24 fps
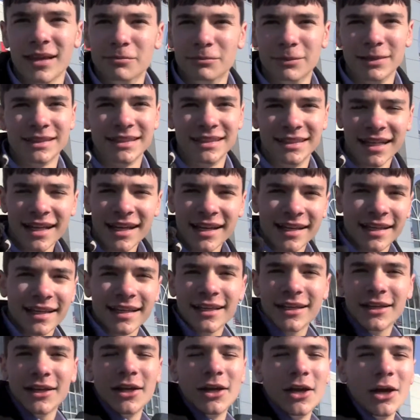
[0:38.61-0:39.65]
But today,
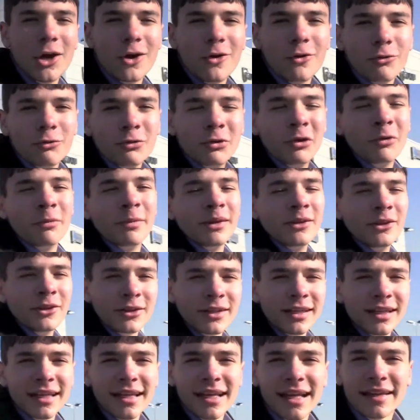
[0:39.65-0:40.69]
we will be
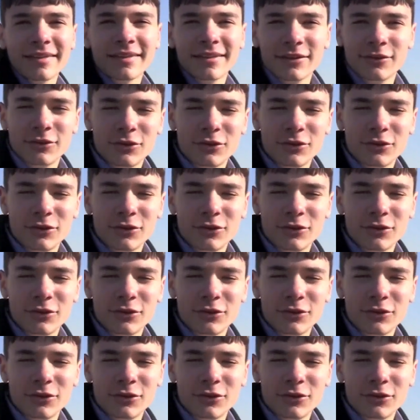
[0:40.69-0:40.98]
looking at the